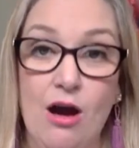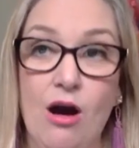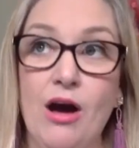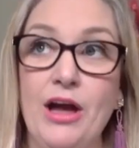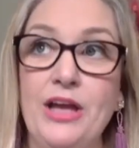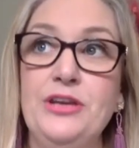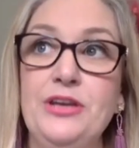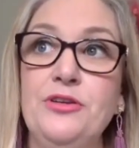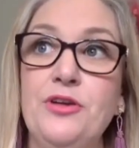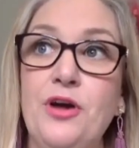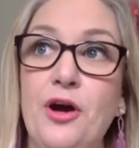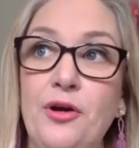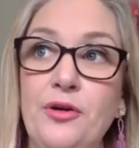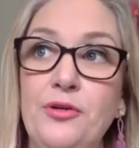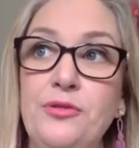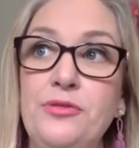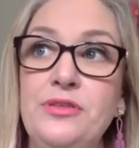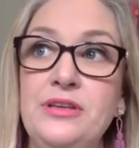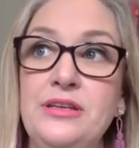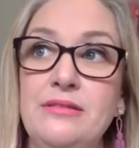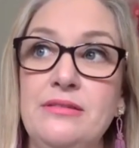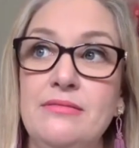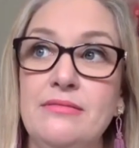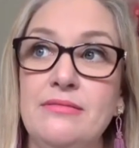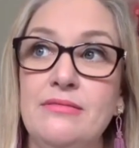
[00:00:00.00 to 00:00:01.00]
I know
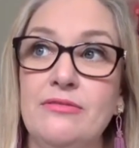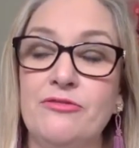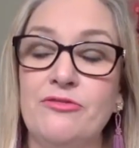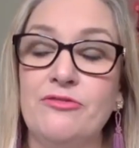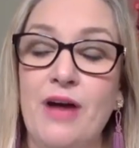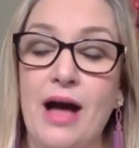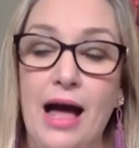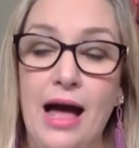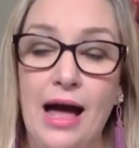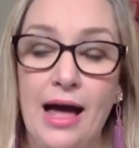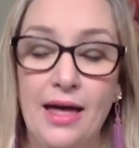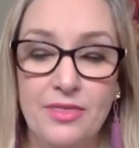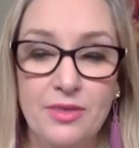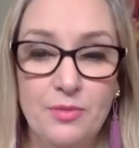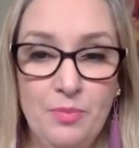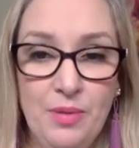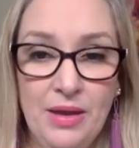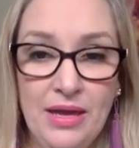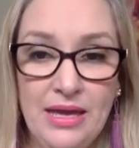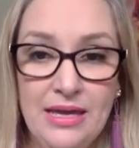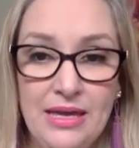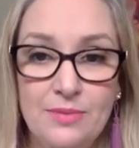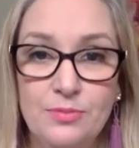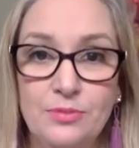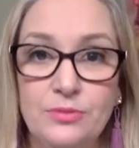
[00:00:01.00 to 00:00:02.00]
that for other
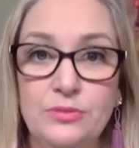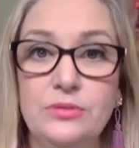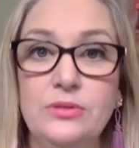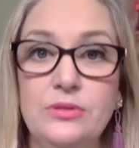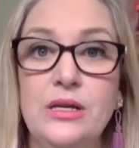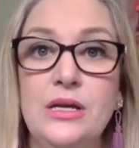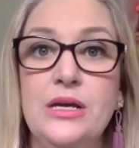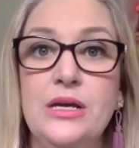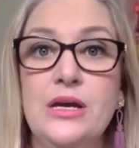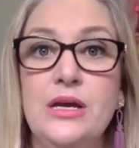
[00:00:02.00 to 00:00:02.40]
people,